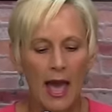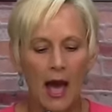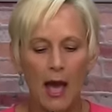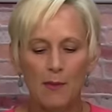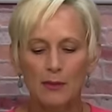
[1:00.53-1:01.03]

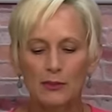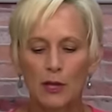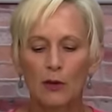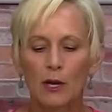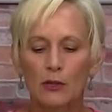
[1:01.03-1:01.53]
Um,
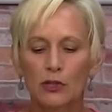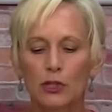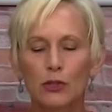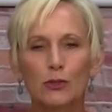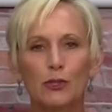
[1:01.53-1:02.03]
so
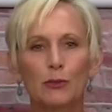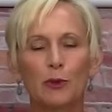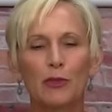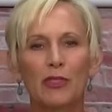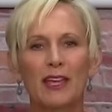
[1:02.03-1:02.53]
two
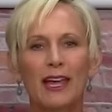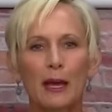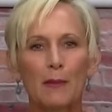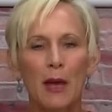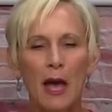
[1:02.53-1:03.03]
super thick
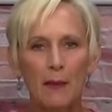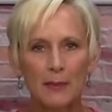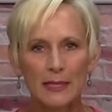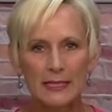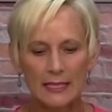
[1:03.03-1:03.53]
uh,
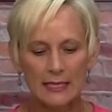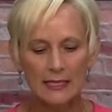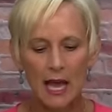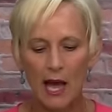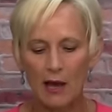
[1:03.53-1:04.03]
pieces
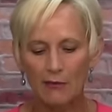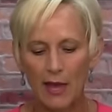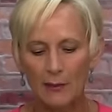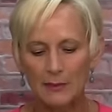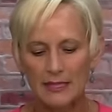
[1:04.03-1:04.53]
of
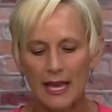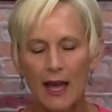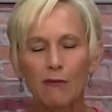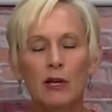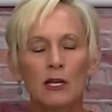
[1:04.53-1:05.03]

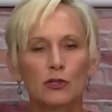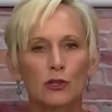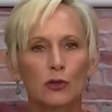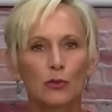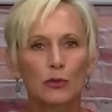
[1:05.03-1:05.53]
MDF so
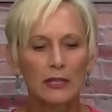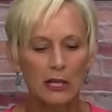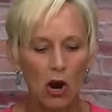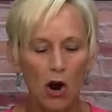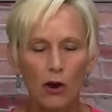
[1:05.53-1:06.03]
they're really
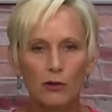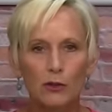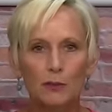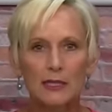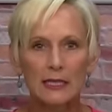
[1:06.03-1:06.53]
hard,
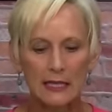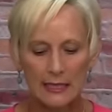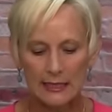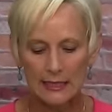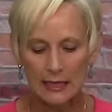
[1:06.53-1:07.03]
so it makes it
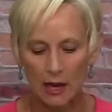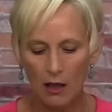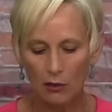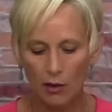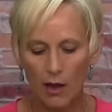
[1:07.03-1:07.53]
easy to
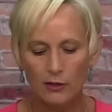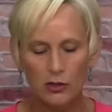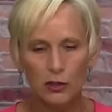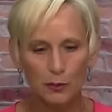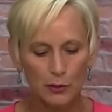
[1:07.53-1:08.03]
color on,
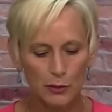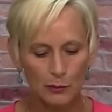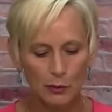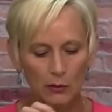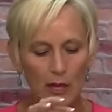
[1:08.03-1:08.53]
super
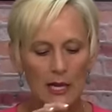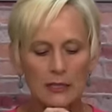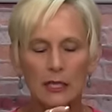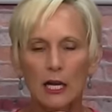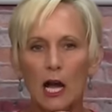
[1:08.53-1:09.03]
smooth.
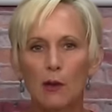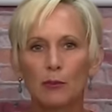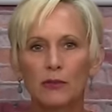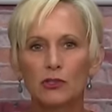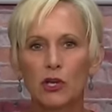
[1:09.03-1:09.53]
It's gonna come
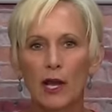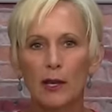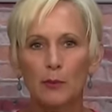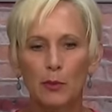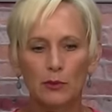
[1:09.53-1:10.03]
with the
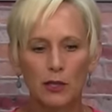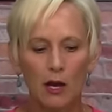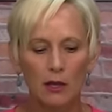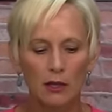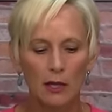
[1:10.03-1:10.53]
giant
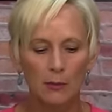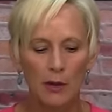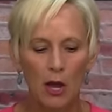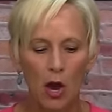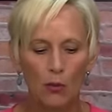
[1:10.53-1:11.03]
bulldog clip,
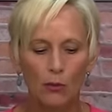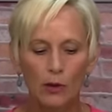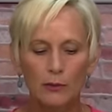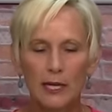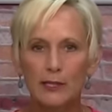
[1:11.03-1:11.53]

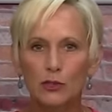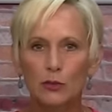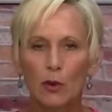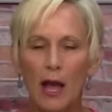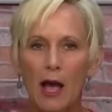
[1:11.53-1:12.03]
rotates
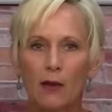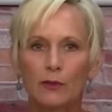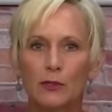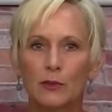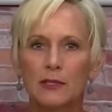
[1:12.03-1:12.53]
around,
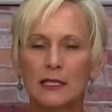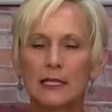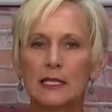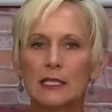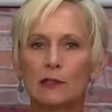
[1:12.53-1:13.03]
so it's
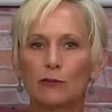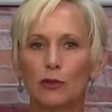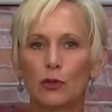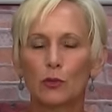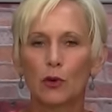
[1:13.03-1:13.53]
easy for
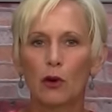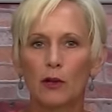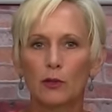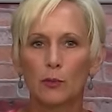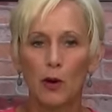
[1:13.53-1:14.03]
you to work
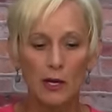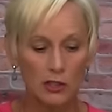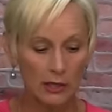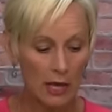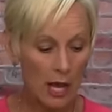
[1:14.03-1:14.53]
on your
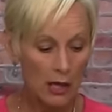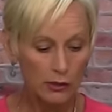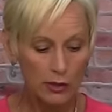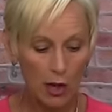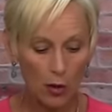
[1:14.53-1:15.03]
project.
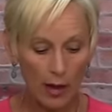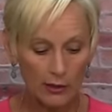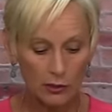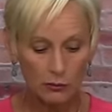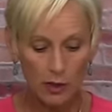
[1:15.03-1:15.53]
So
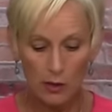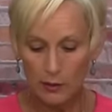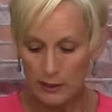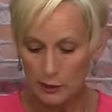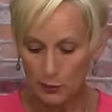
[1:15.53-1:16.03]
as you
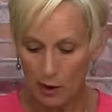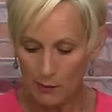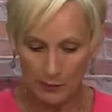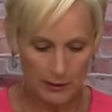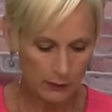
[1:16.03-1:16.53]
noticed,
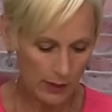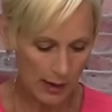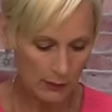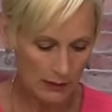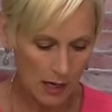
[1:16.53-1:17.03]
probably when
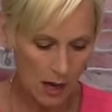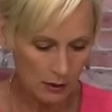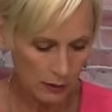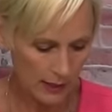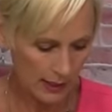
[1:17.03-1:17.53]
I was
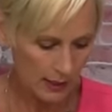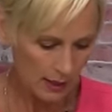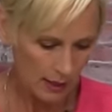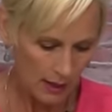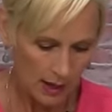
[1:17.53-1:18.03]
coloring,
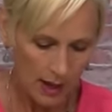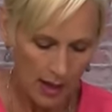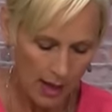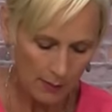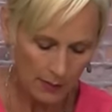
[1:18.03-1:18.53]

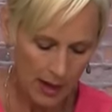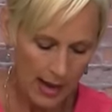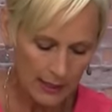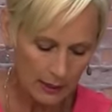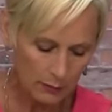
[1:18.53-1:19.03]
um,
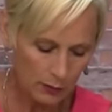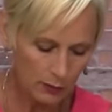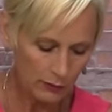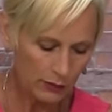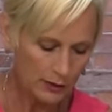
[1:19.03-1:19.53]
I can
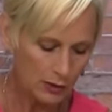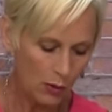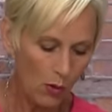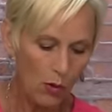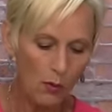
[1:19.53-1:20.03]
move this
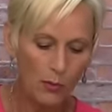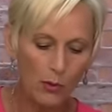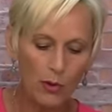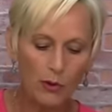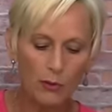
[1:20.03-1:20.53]
whole
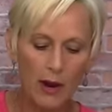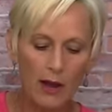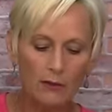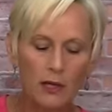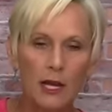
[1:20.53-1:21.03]
board
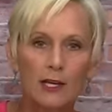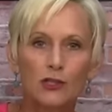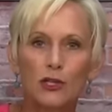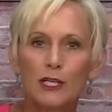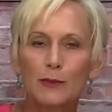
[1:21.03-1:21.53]
around
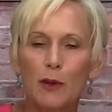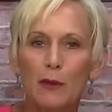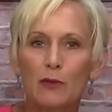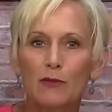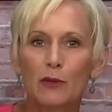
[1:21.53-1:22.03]
just by
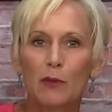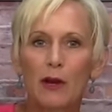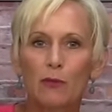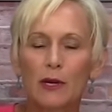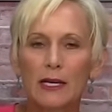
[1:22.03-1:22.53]
moving my
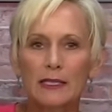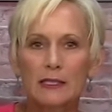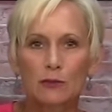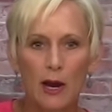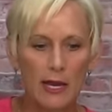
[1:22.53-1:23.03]

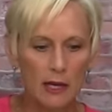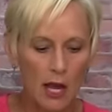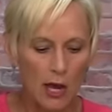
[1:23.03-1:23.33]
wrist, right?